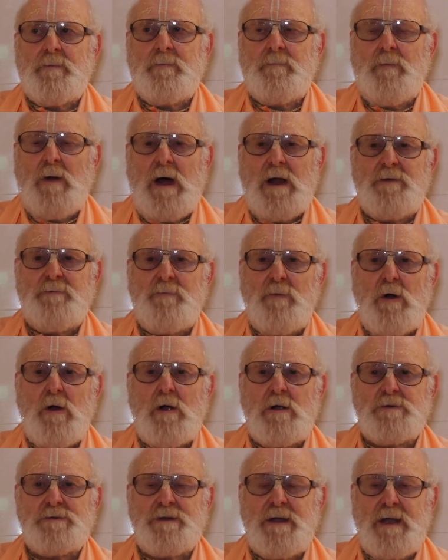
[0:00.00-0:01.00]
Madhav
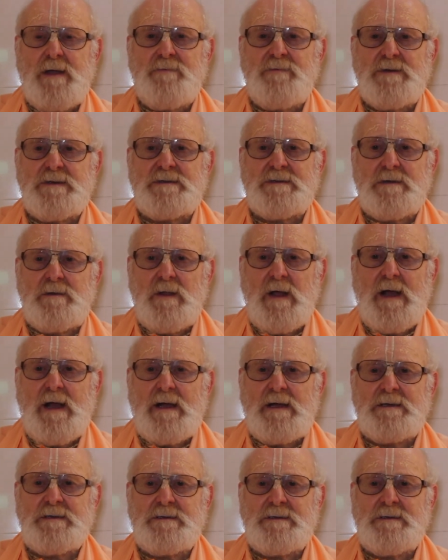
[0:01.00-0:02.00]
Maharaj gave this
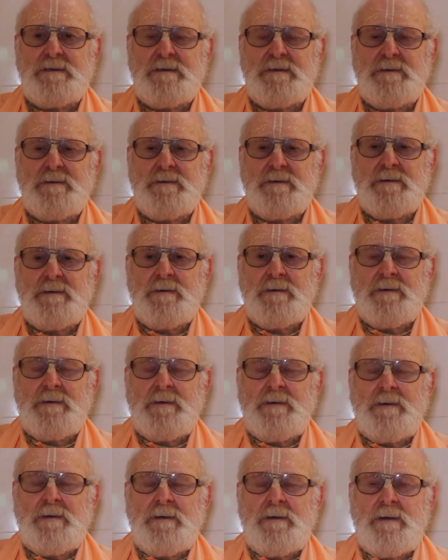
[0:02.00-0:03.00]
class,
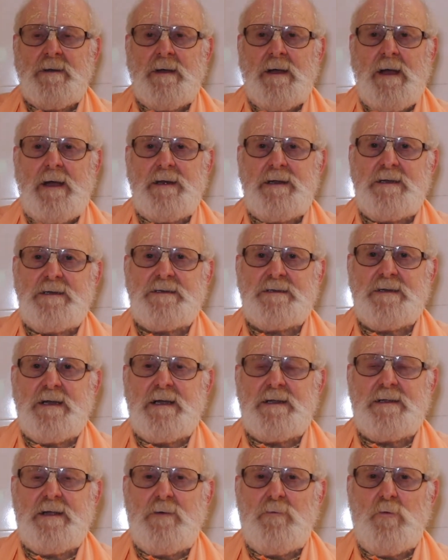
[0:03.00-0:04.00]
and he
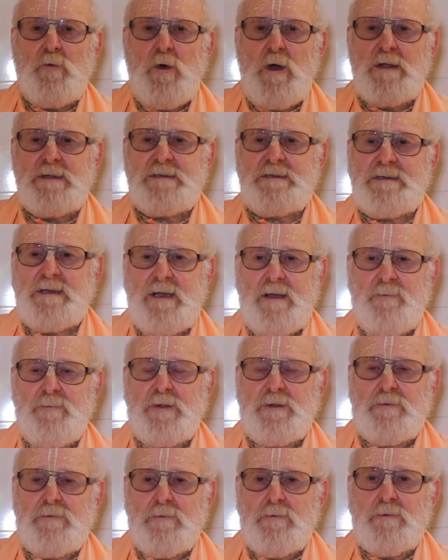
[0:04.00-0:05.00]
said that once him
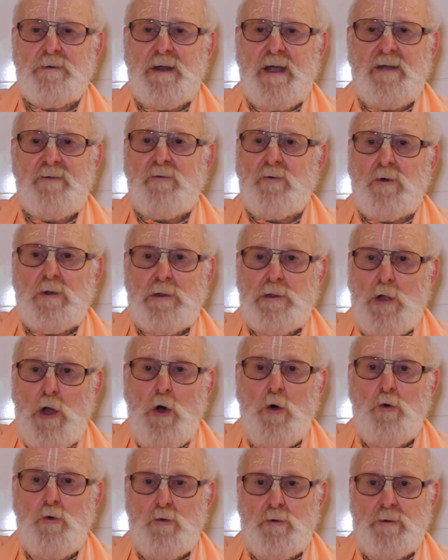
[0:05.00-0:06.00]
and Gurudev were
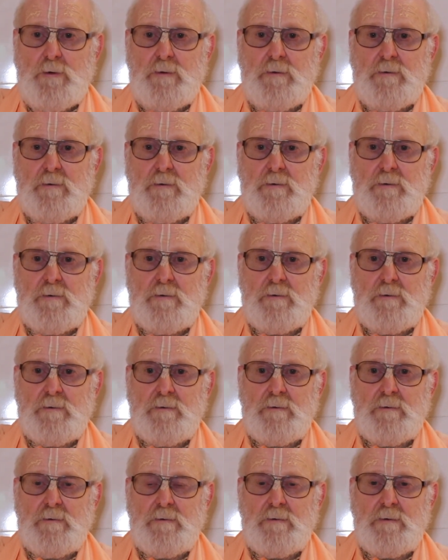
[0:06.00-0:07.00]
alone
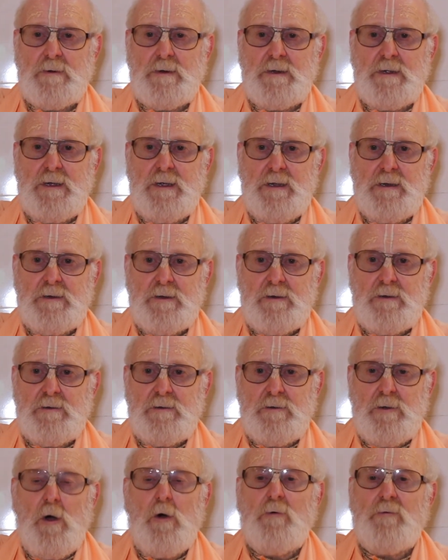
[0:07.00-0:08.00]
in
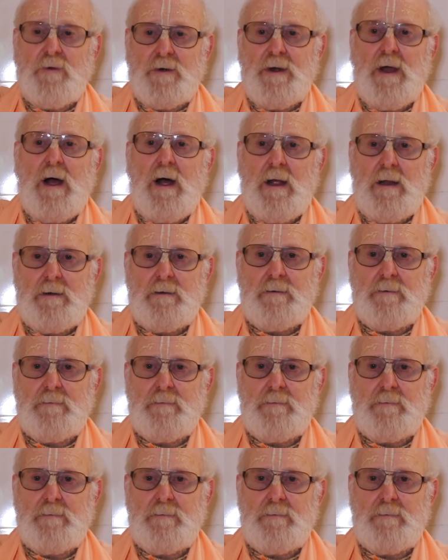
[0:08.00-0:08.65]
Govardhan,